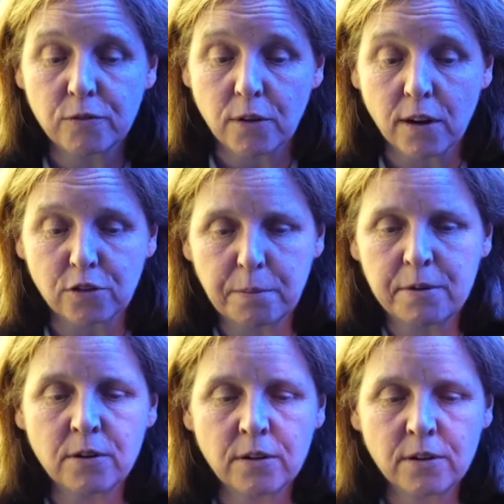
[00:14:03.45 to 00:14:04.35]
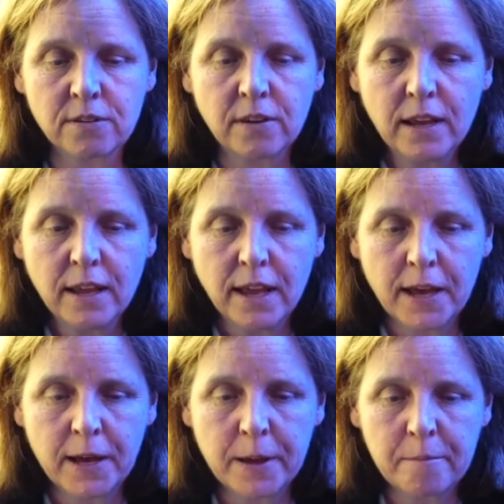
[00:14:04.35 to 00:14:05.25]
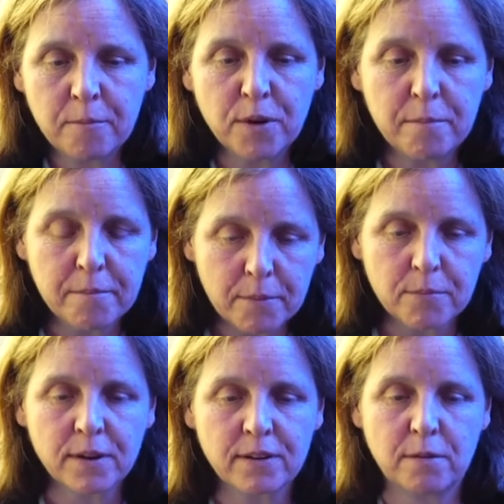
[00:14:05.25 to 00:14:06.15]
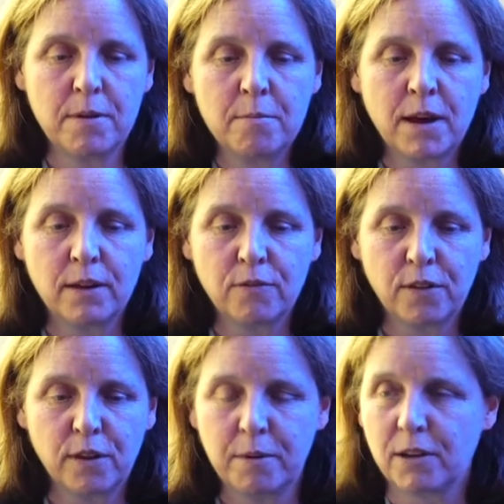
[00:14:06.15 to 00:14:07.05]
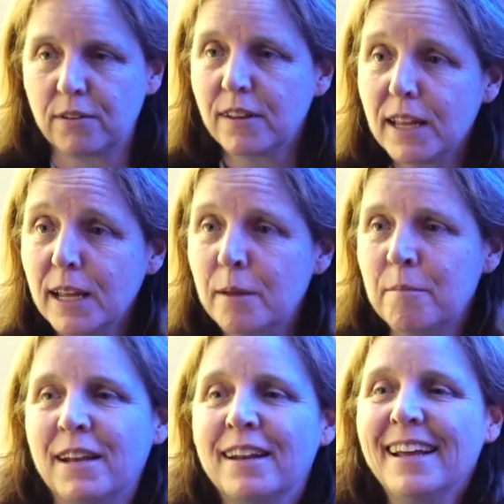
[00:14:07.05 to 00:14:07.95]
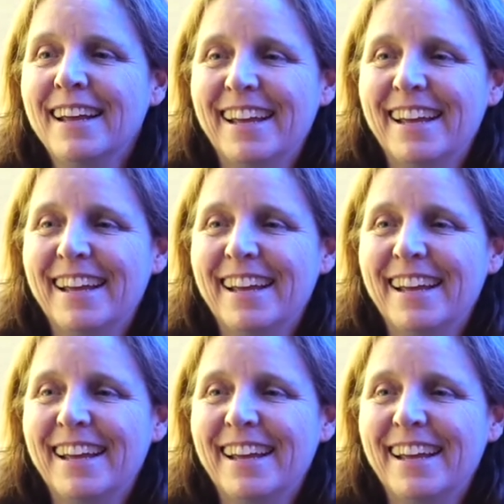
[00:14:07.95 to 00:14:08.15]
for entrepreneurs, um, remembering to be mindful about team and